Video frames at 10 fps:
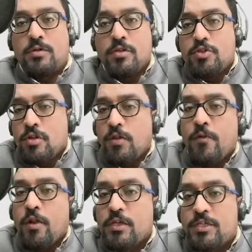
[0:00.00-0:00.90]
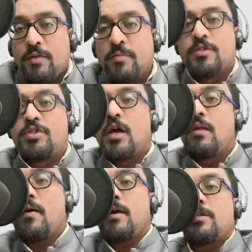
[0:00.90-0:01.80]
Consider the following statements.
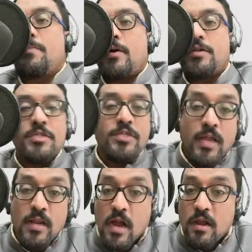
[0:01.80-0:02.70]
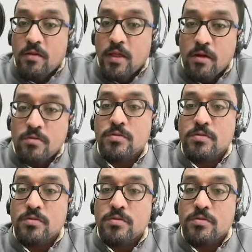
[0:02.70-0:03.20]
Charbagh is a Persian style garden layout.